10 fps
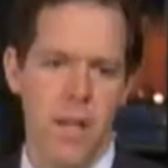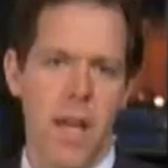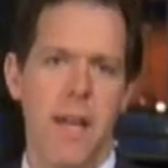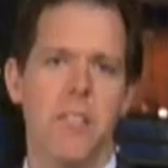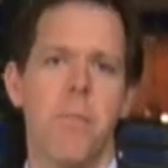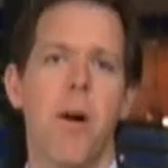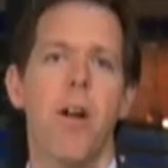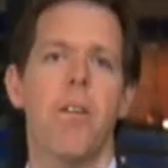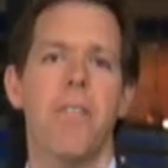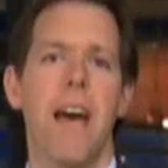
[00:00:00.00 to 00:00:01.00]
And as
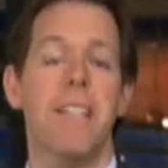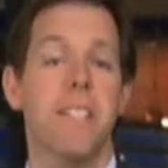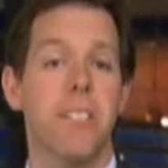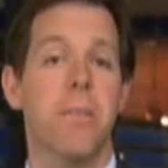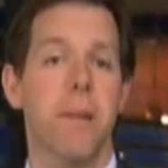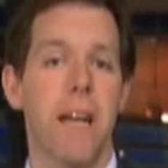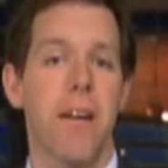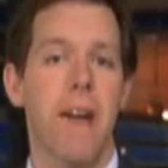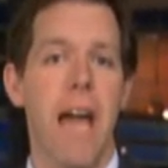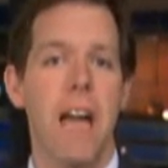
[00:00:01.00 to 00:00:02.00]
part of that
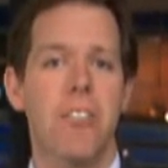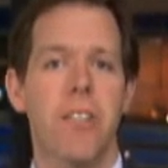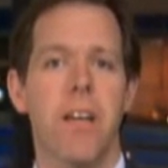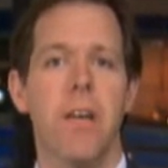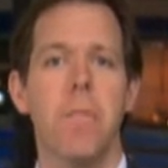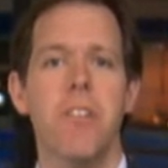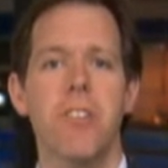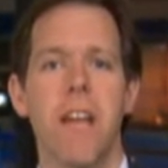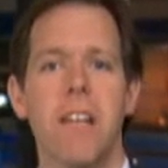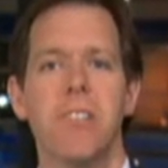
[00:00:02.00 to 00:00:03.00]
disciplinary action, the
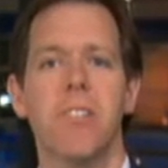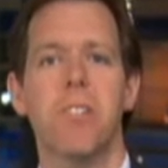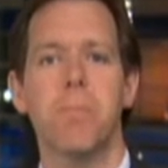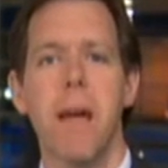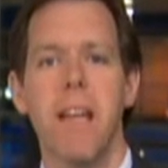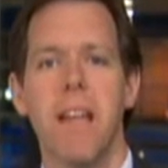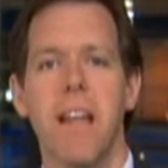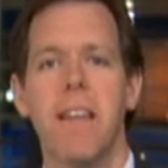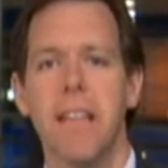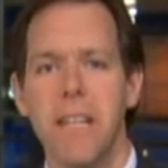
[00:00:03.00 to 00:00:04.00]
commission has suspended
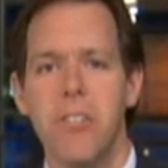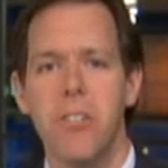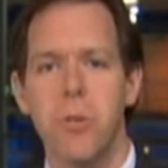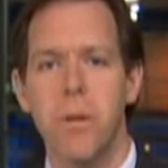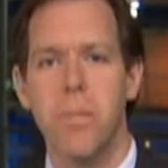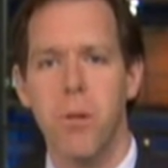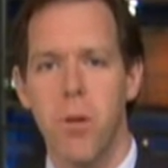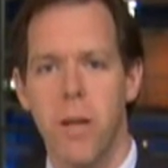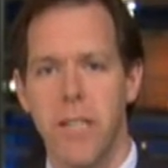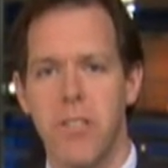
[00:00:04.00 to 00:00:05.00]
at least two
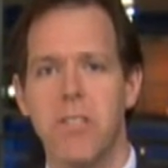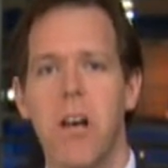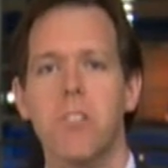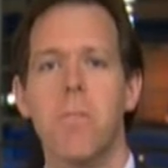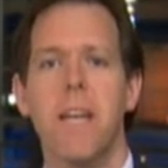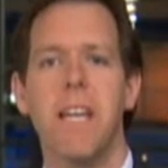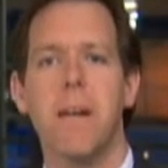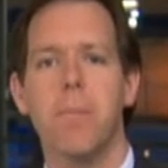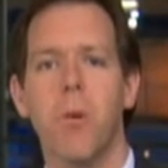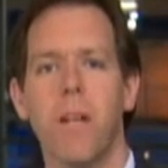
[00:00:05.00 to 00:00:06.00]
employees. It's also making
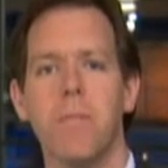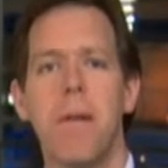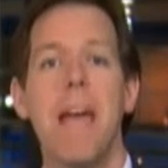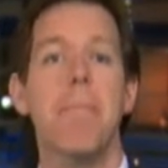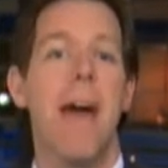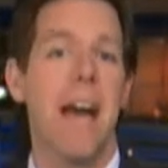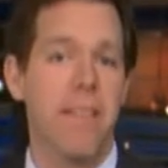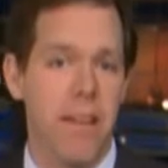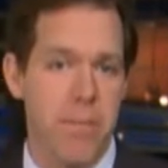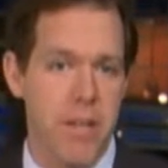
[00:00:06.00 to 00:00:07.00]
employees pay back
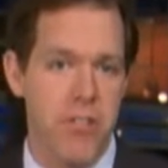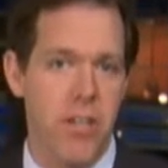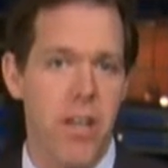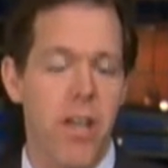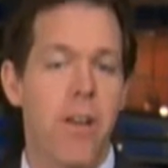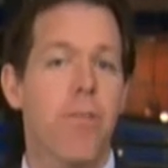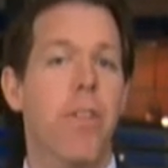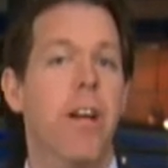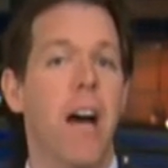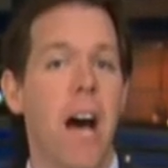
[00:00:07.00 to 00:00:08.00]
the commission for
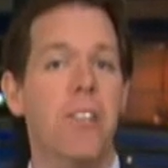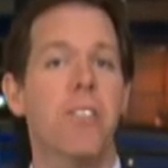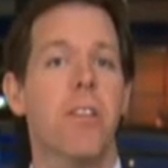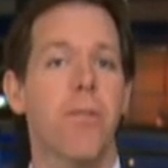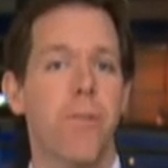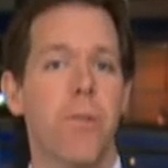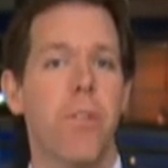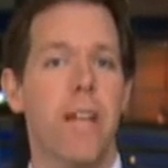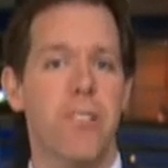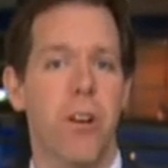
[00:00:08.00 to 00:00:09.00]
the cost of the food
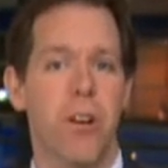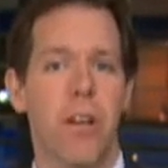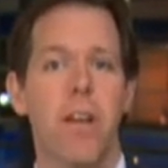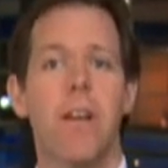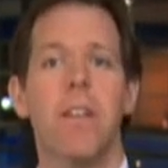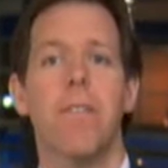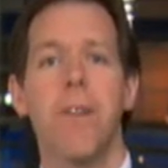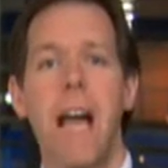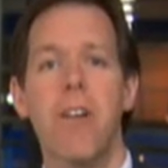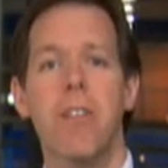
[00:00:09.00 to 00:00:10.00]
they took. The
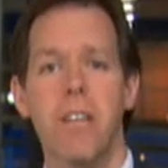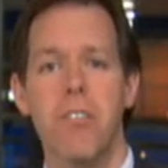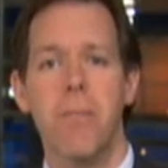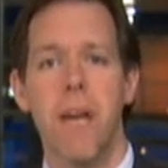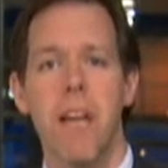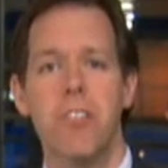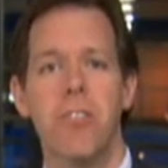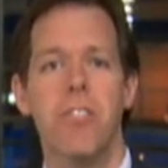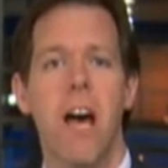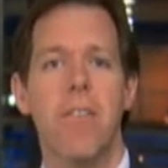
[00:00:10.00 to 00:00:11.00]
fired kitchen manager,
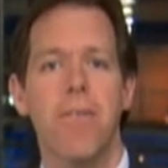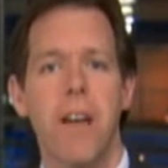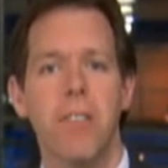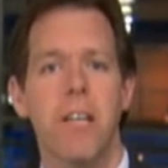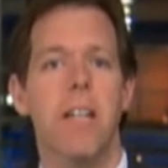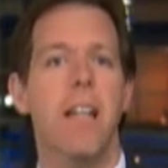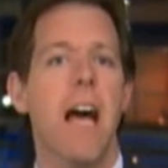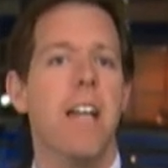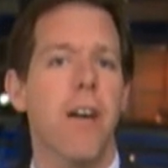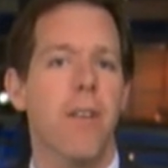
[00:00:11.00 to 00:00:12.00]
John Fell,
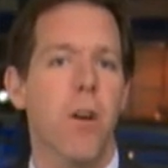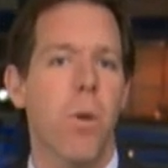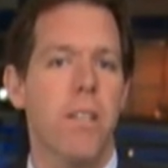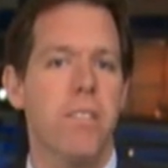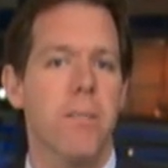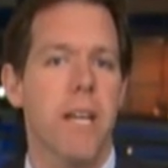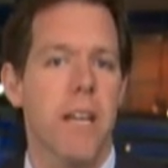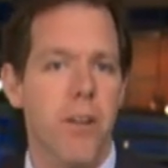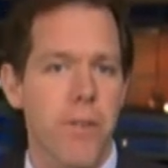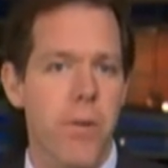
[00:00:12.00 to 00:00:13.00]
declined our request to be
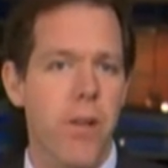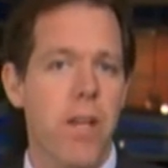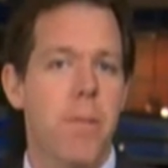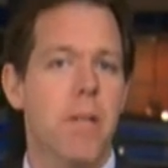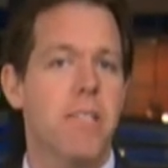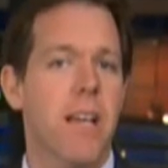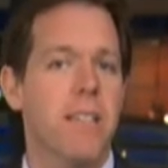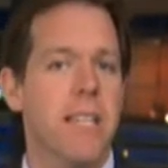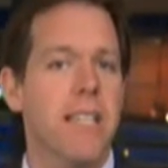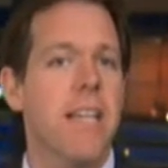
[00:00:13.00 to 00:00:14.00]
interviewed, but
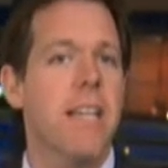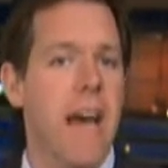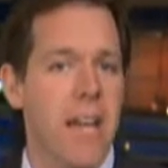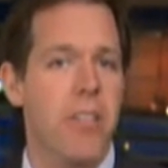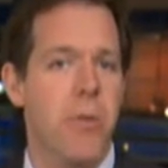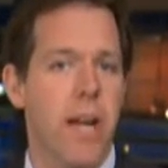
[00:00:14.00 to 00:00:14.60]
says he did not do